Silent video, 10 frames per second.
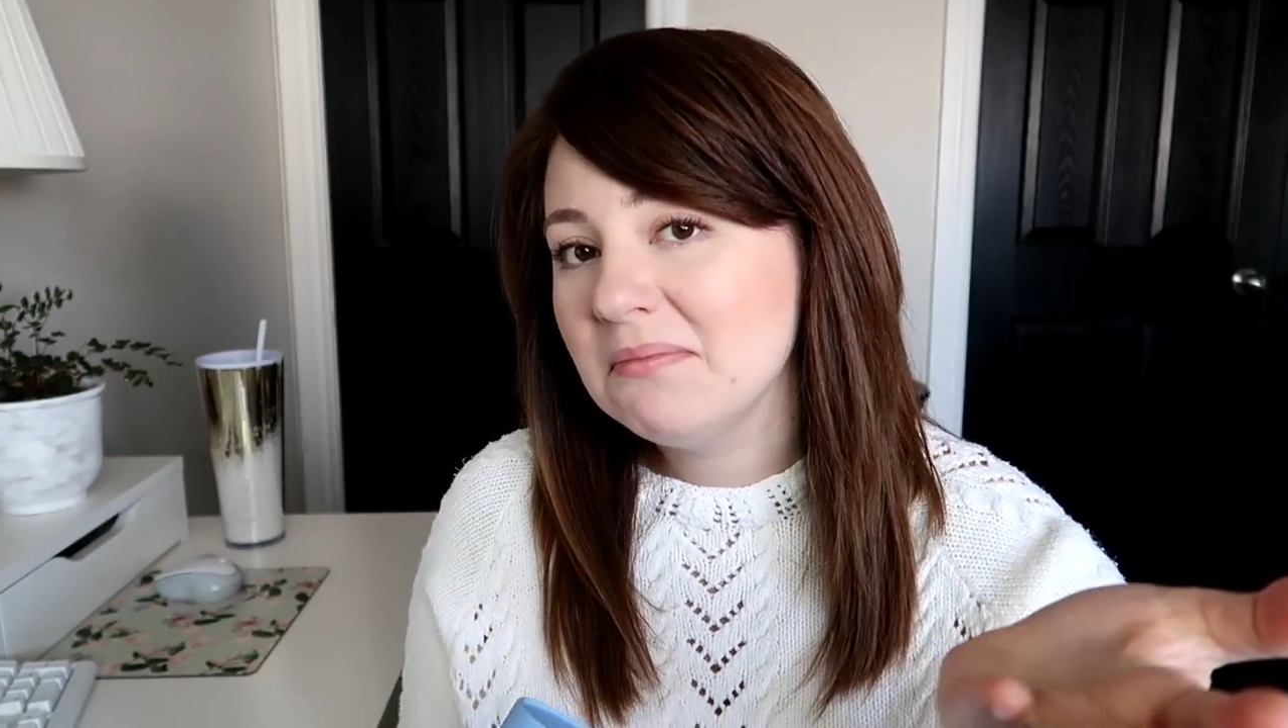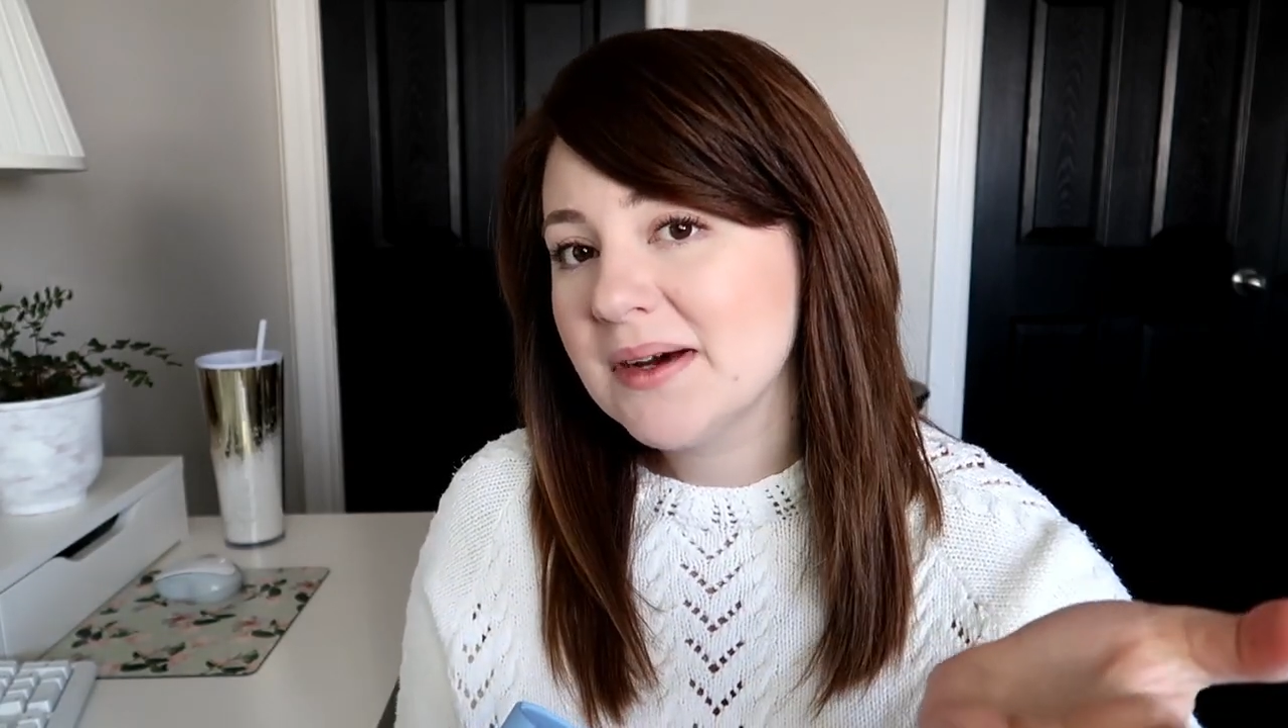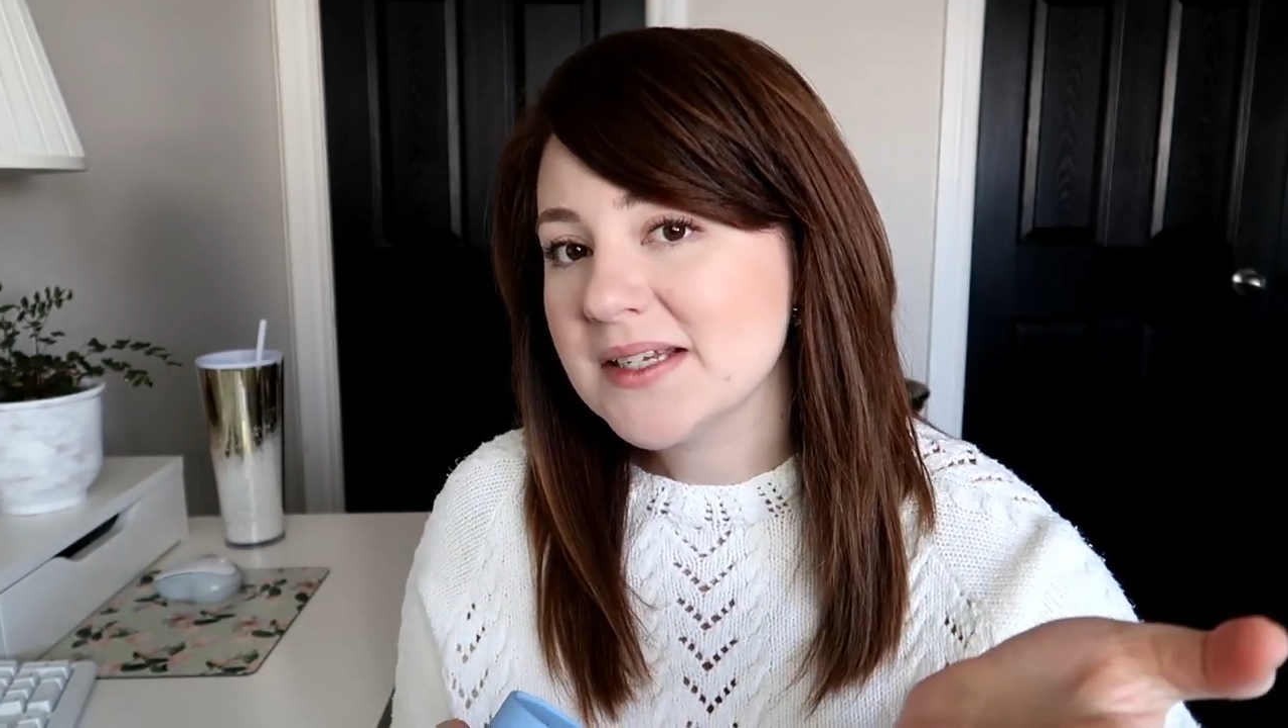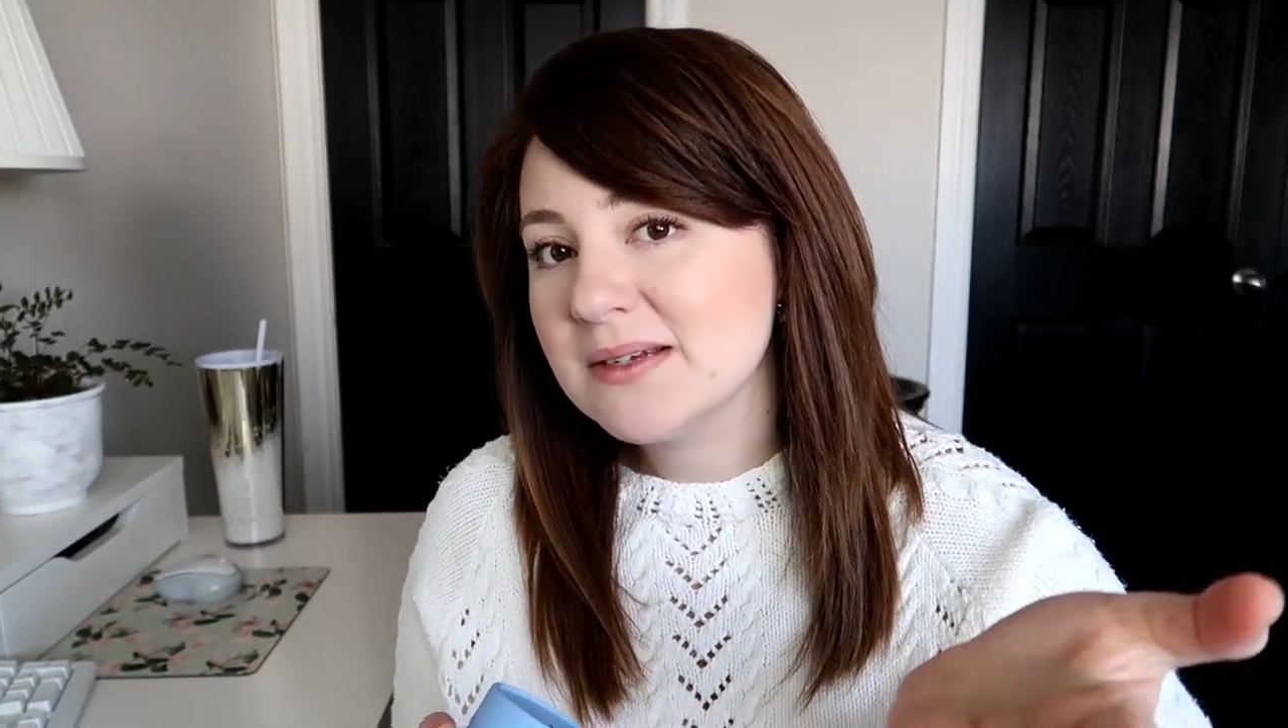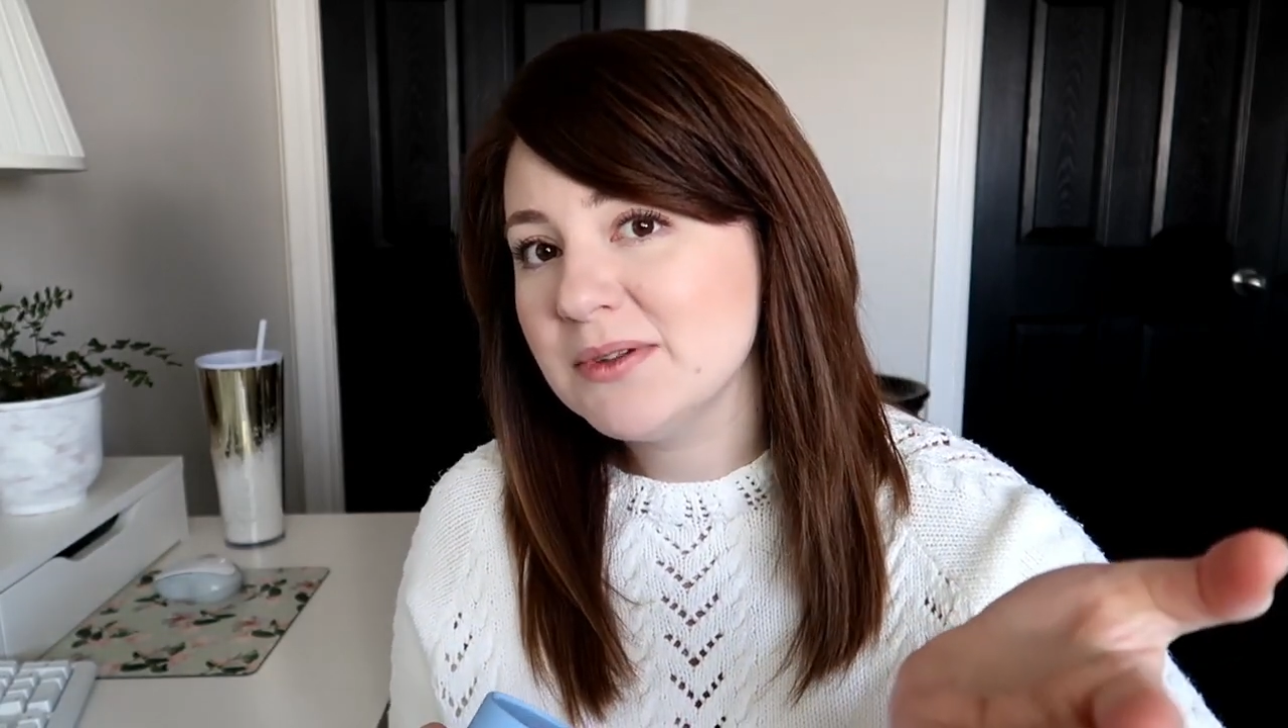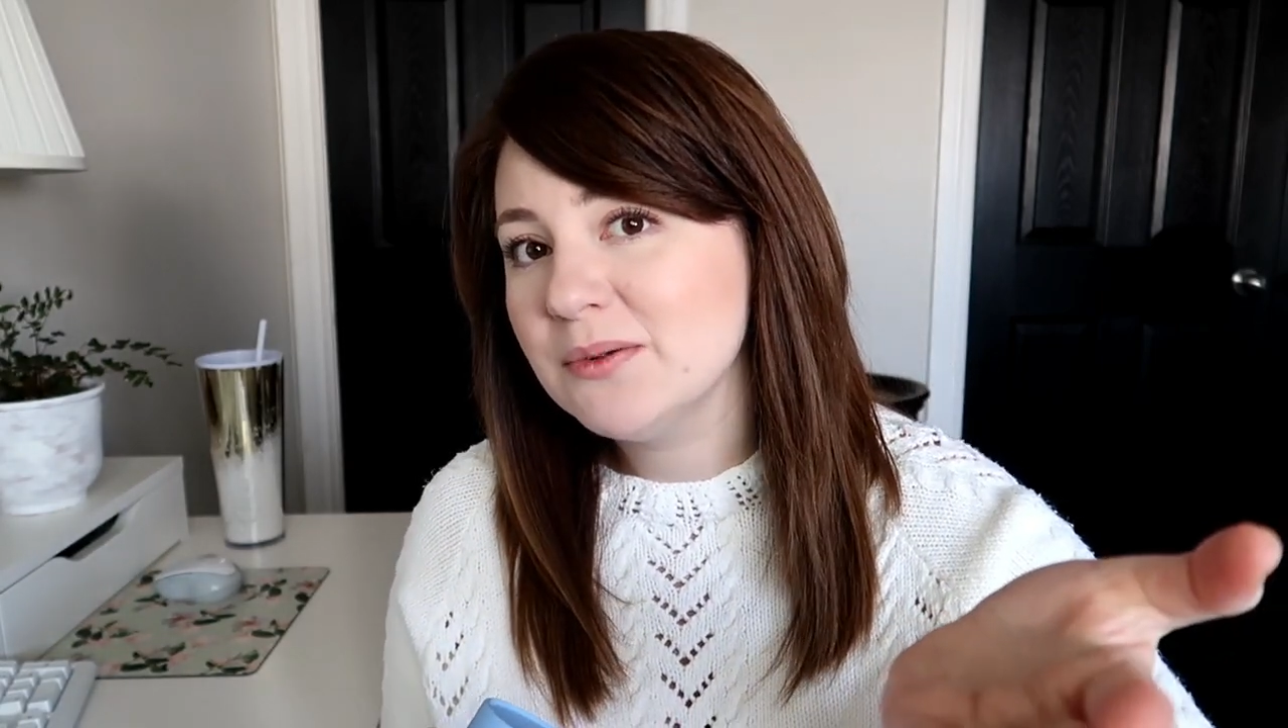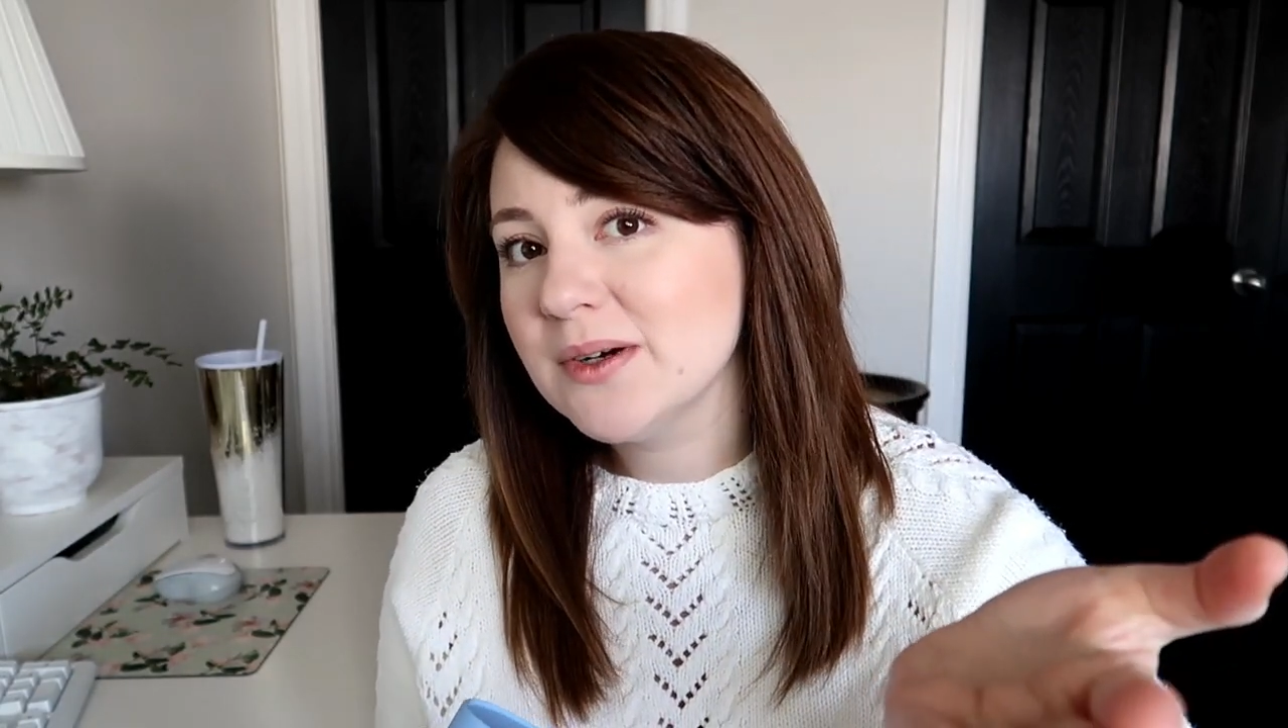possibly